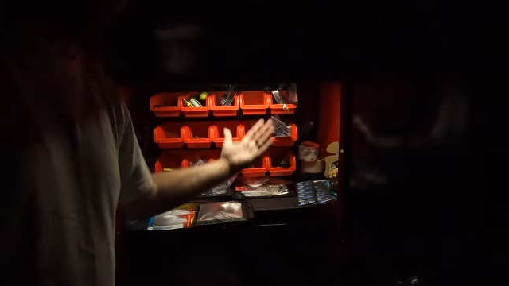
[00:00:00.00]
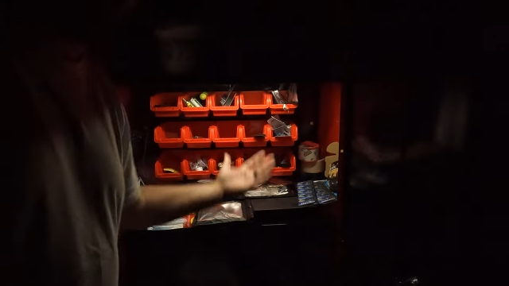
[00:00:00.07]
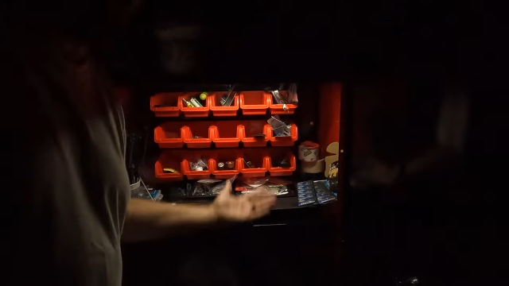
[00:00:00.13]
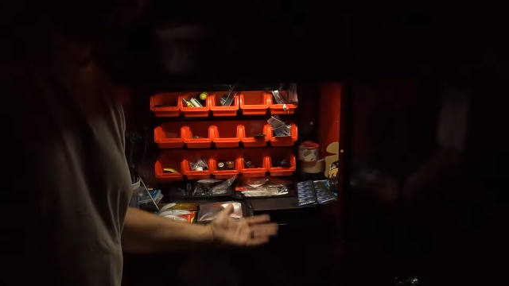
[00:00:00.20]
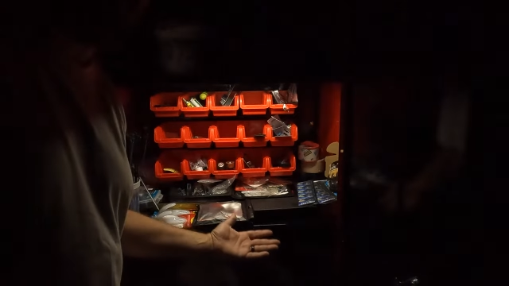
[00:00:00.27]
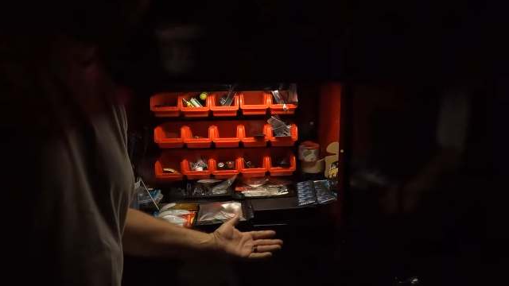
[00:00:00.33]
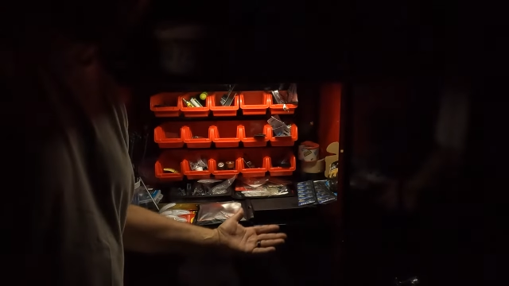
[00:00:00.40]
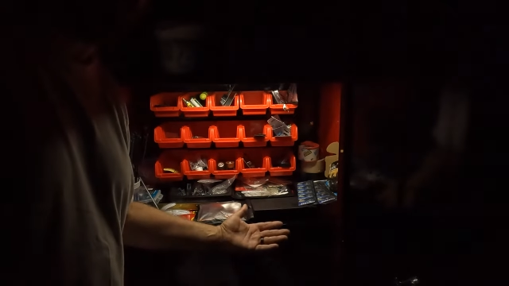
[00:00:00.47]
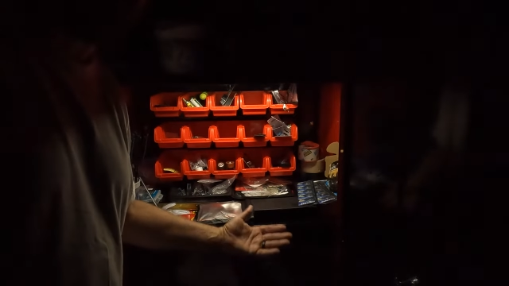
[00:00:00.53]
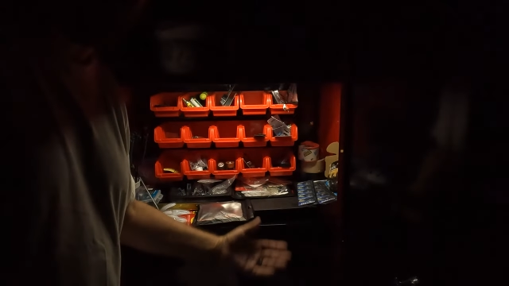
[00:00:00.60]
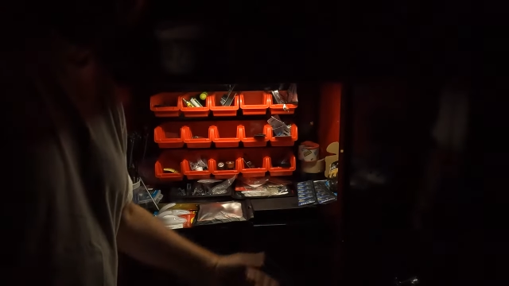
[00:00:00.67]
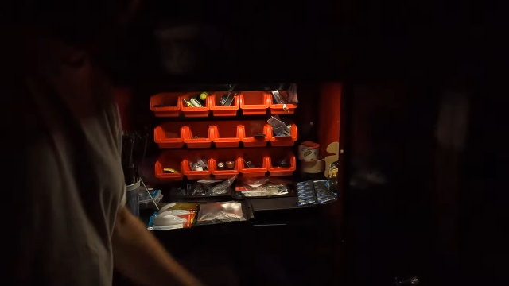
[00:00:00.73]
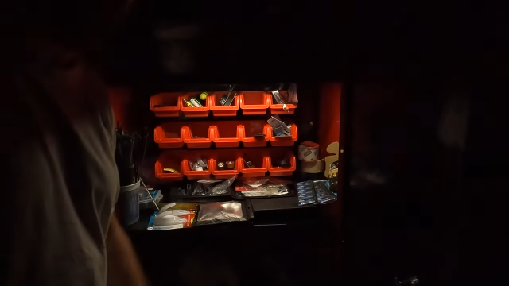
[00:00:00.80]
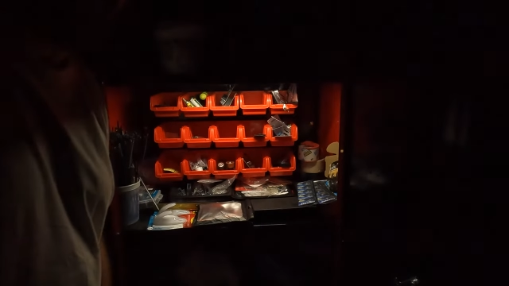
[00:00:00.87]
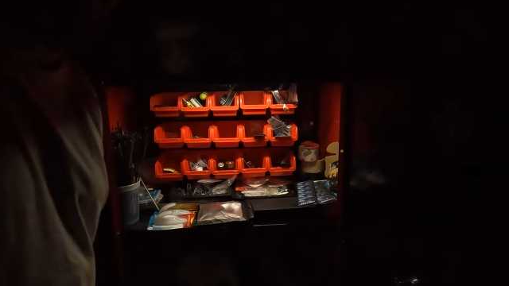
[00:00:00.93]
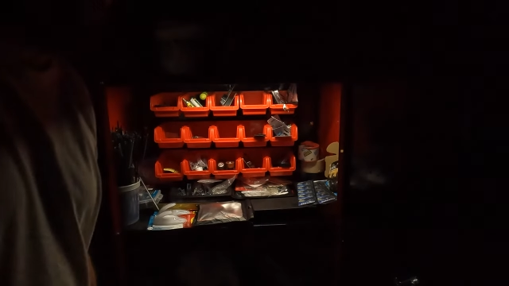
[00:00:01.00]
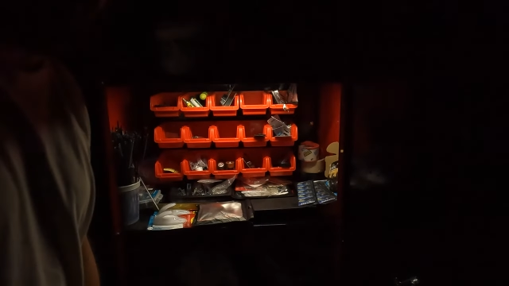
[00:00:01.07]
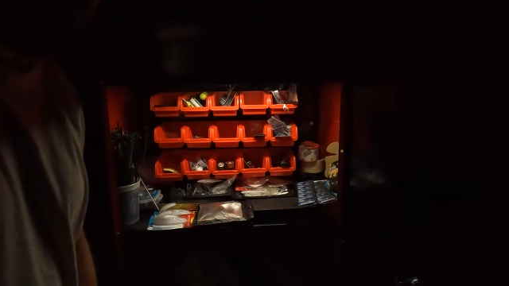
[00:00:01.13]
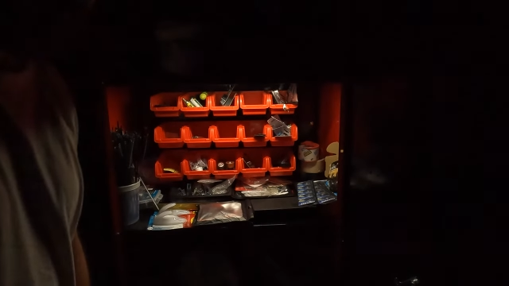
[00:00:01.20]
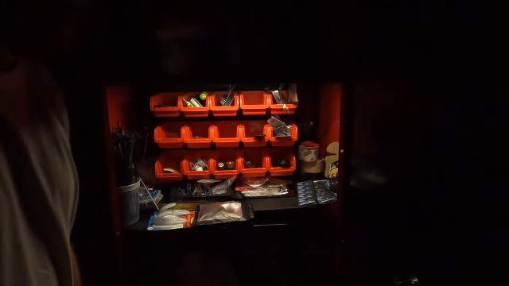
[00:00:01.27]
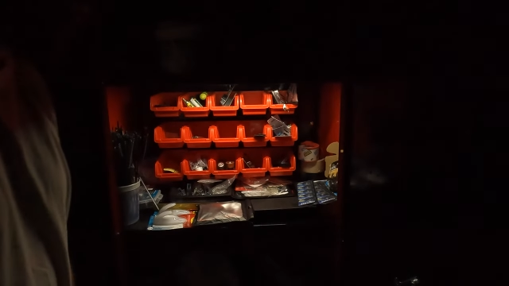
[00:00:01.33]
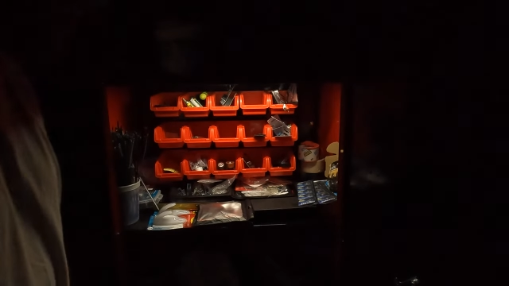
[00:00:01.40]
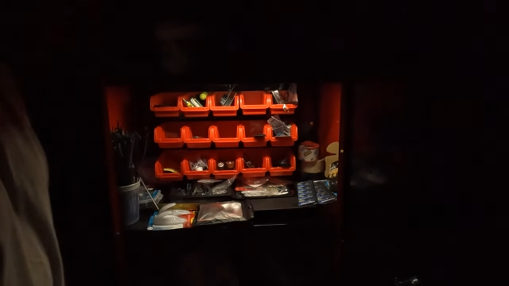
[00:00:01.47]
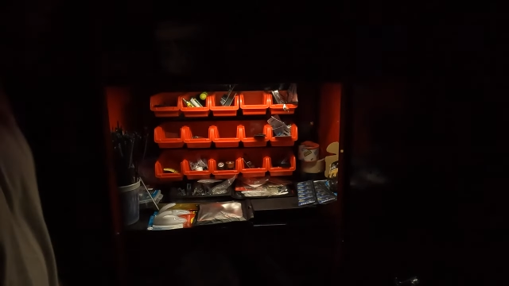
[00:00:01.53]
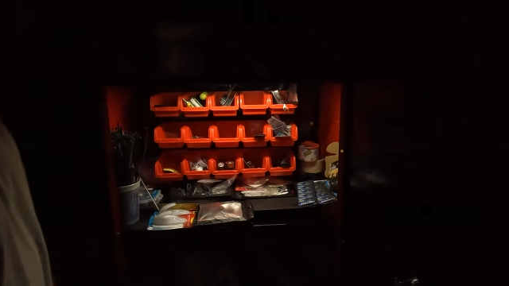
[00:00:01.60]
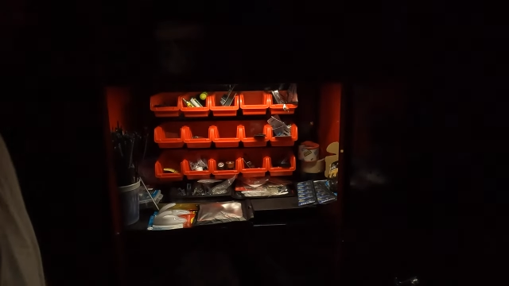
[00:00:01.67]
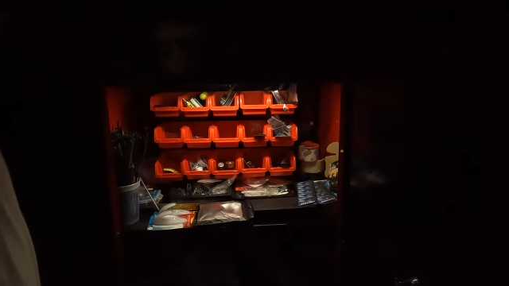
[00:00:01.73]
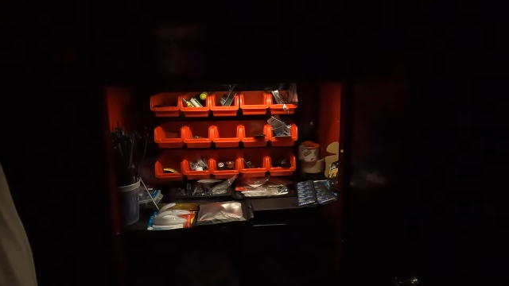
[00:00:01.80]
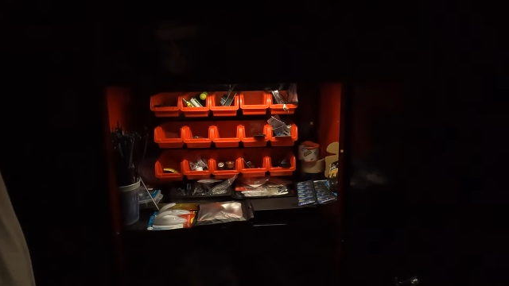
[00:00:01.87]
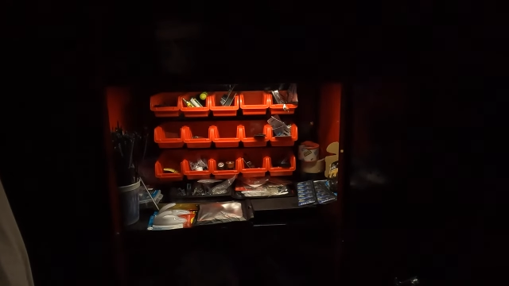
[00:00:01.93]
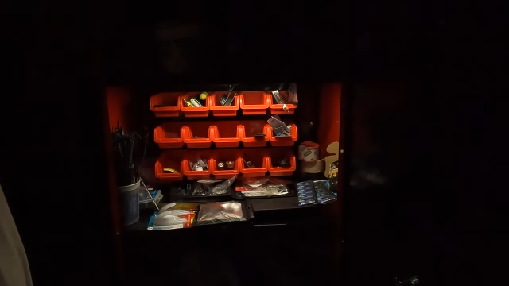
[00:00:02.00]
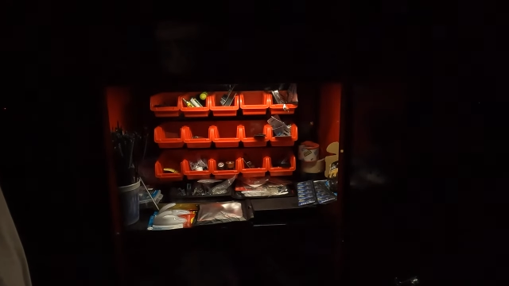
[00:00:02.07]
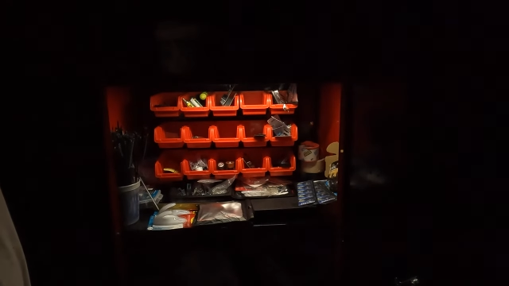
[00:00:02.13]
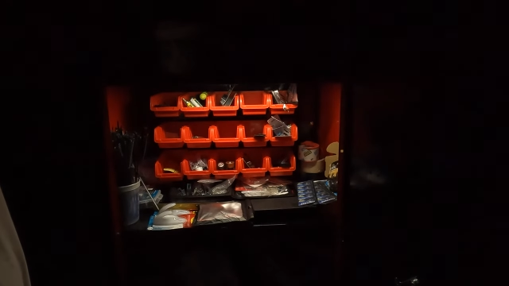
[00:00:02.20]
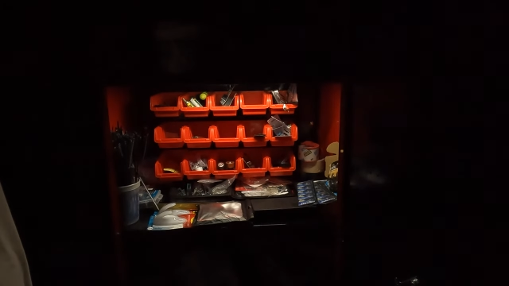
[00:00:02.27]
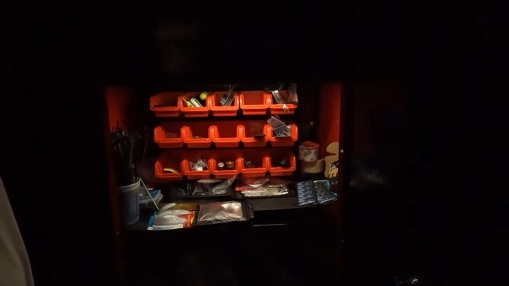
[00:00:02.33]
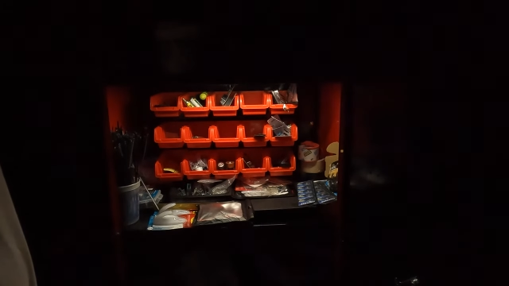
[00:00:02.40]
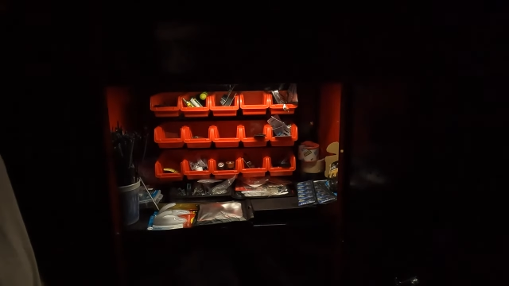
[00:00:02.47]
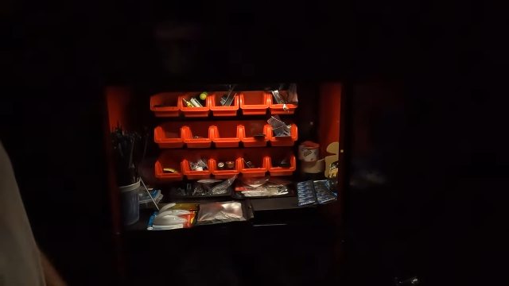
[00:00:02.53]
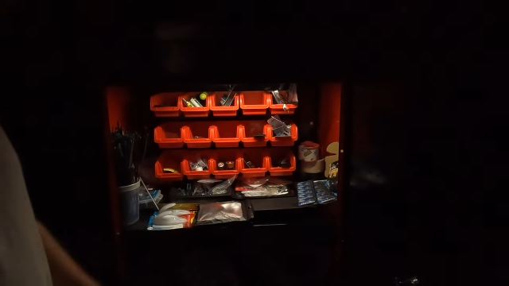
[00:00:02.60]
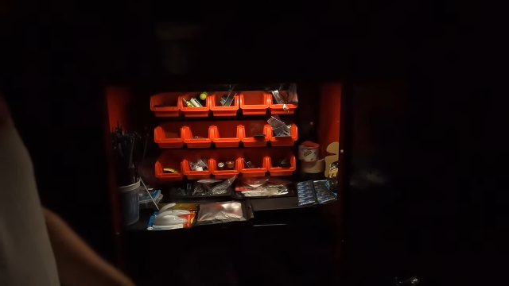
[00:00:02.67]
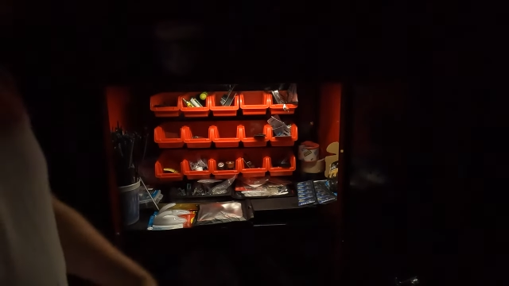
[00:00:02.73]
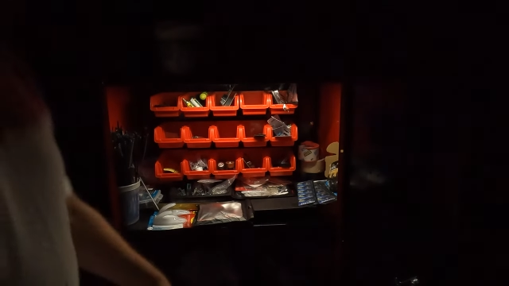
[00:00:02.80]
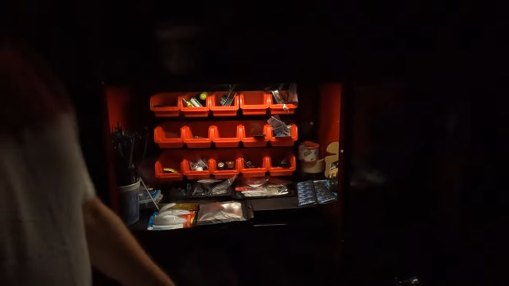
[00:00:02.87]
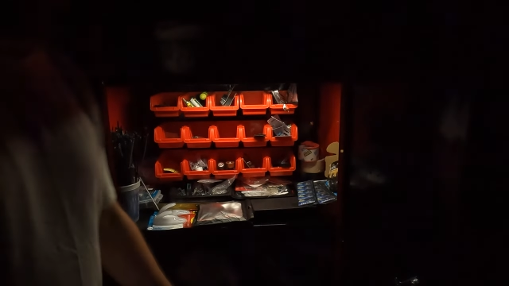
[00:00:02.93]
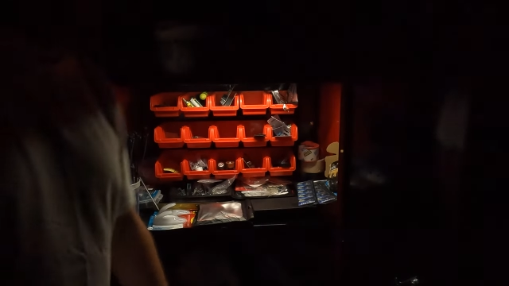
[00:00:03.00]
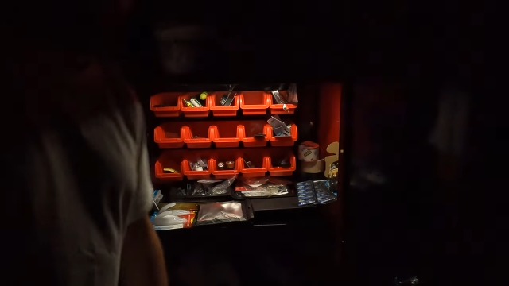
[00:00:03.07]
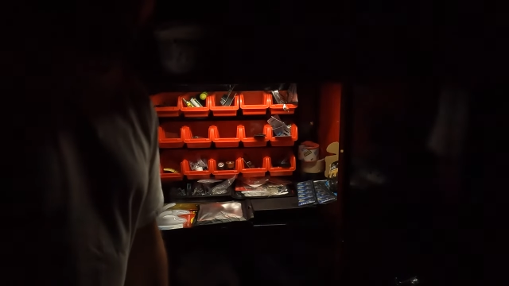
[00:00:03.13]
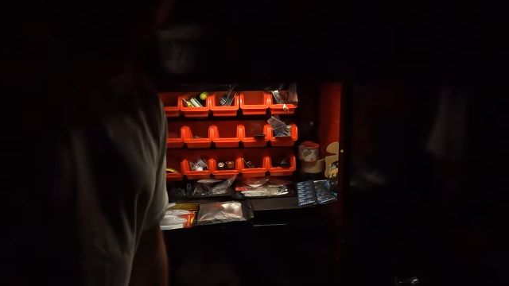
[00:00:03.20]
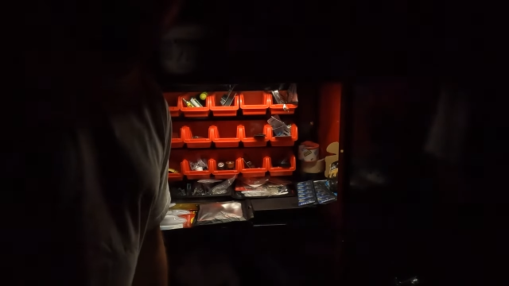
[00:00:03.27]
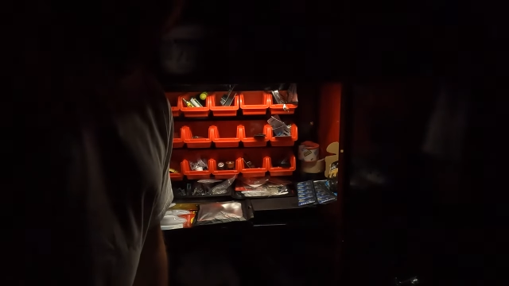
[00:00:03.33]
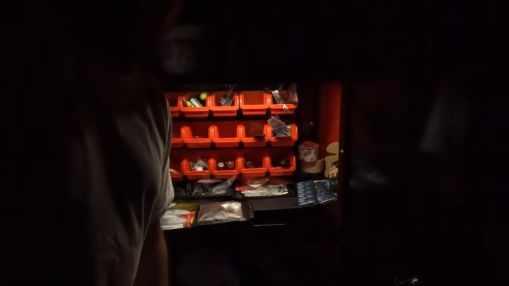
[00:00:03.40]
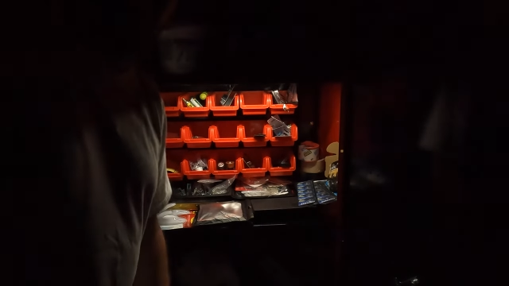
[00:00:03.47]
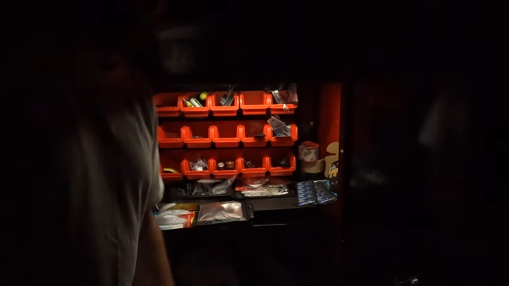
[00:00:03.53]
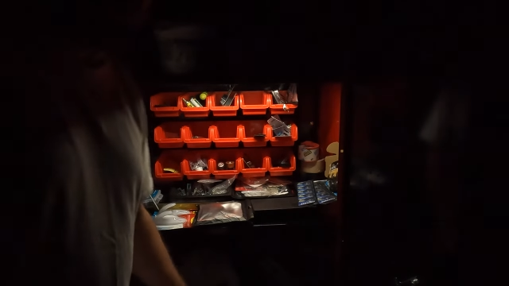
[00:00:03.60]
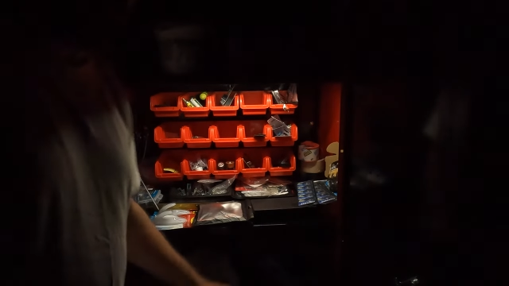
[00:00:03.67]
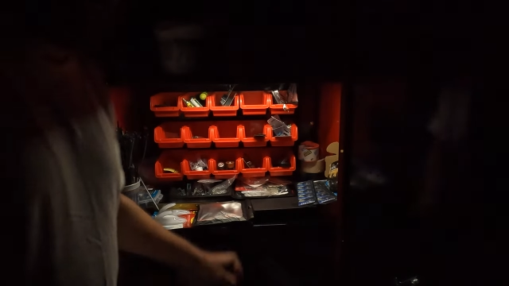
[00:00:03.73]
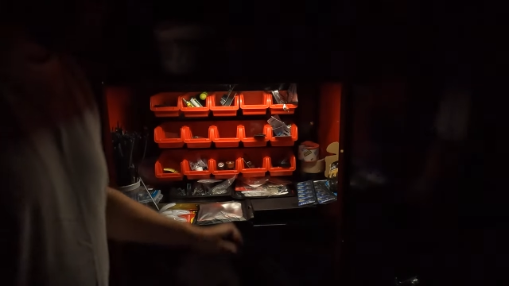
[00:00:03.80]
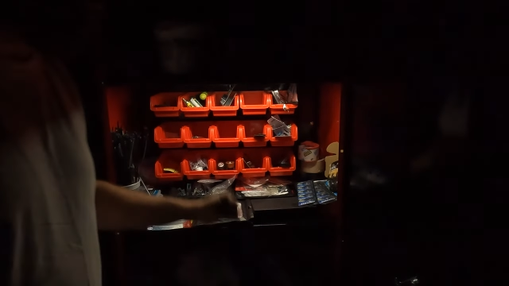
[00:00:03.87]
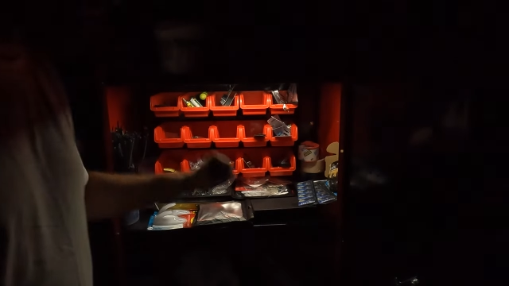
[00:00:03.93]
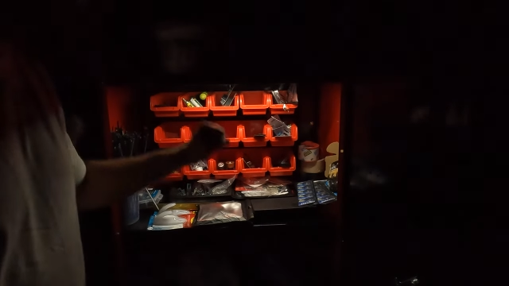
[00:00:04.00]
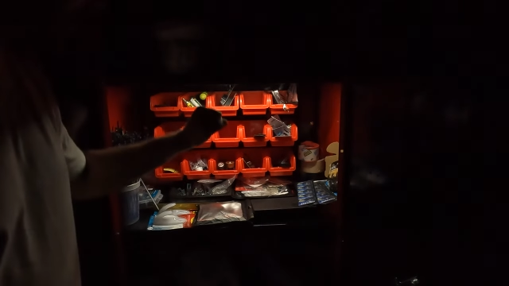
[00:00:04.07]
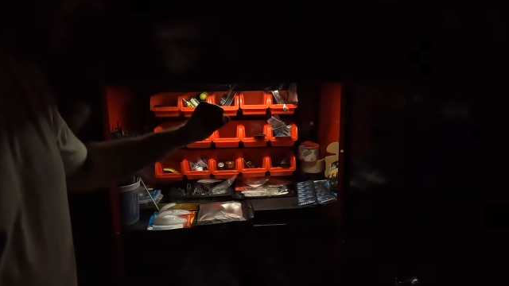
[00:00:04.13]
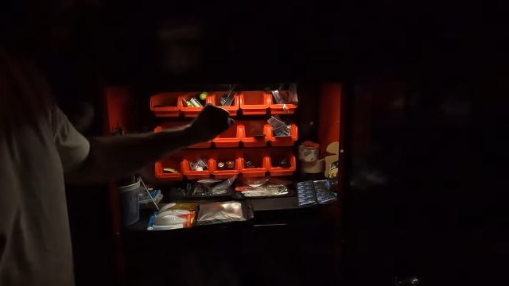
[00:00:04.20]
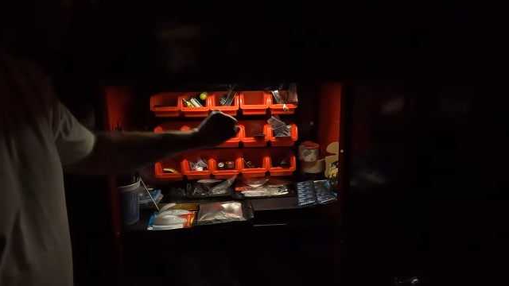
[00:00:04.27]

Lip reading: [unreadable: no face in view]